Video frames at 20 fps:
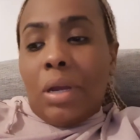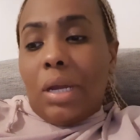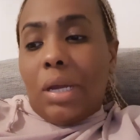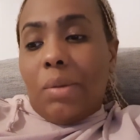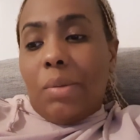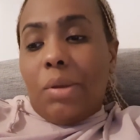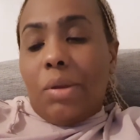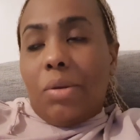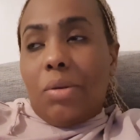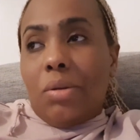
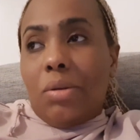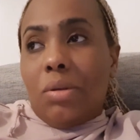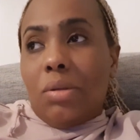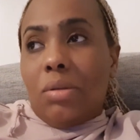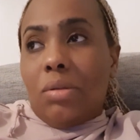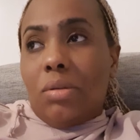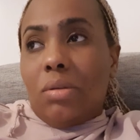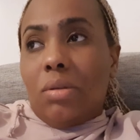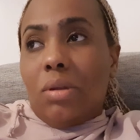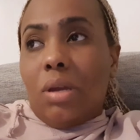
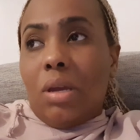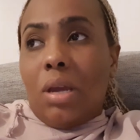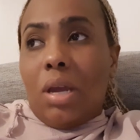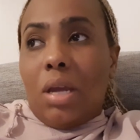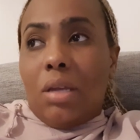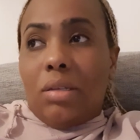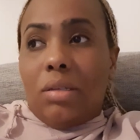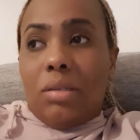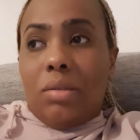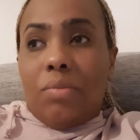because I
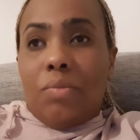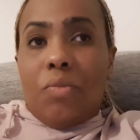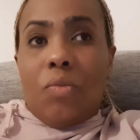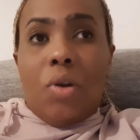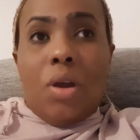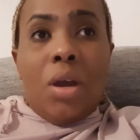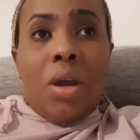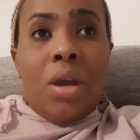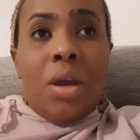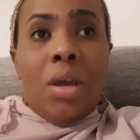asked him
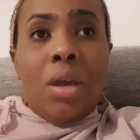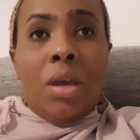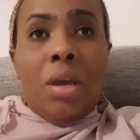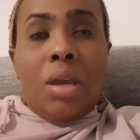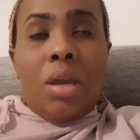why,